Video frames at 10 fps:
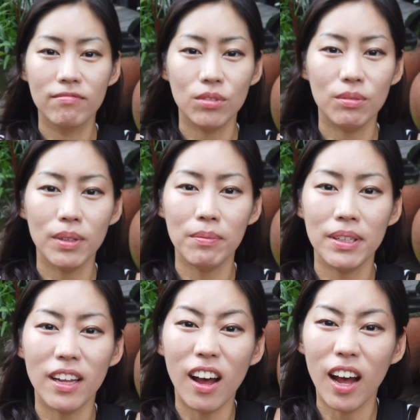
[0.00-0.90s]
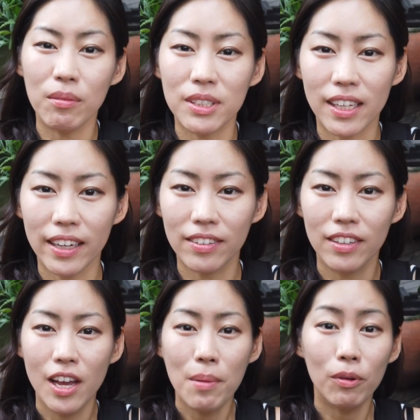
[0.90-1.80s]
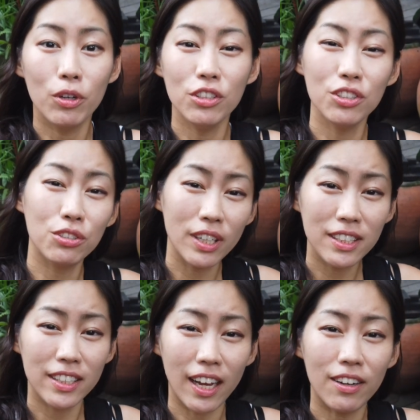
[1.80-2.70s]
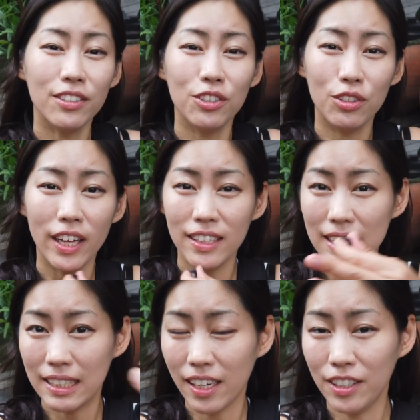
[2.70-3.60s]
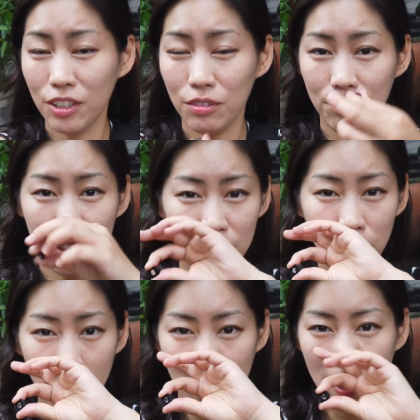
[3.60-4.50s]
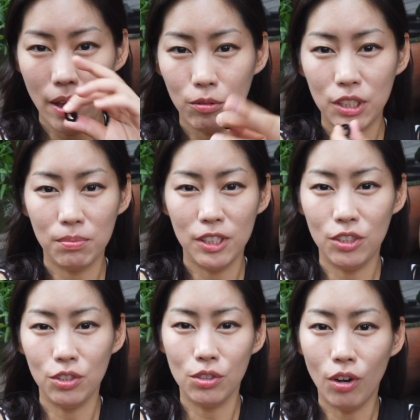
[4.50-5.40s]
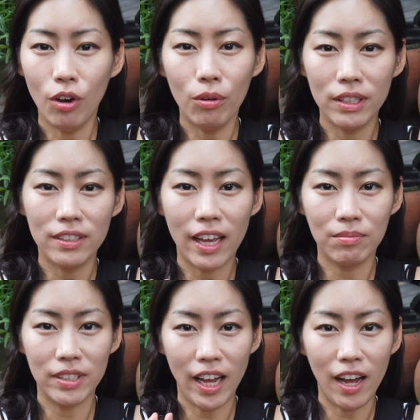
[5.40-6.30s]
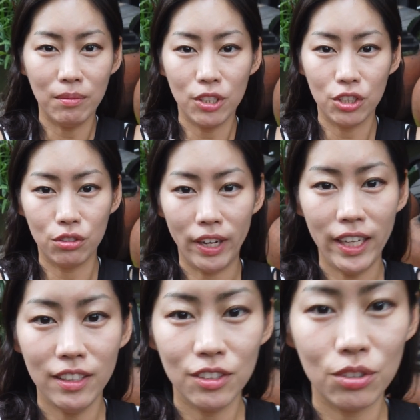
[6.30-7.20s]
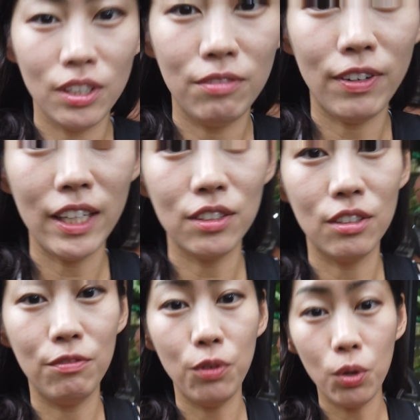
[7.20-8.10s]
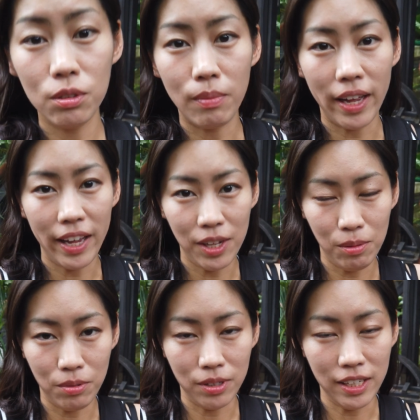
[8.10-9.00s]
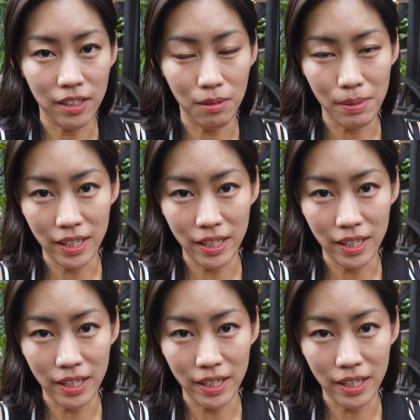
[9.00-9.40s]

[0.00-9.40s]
well, maybe not arm's length, but when you stretch out, you get this kind of view, which means you always have the arms straight. So if I sort of fold my elbow a little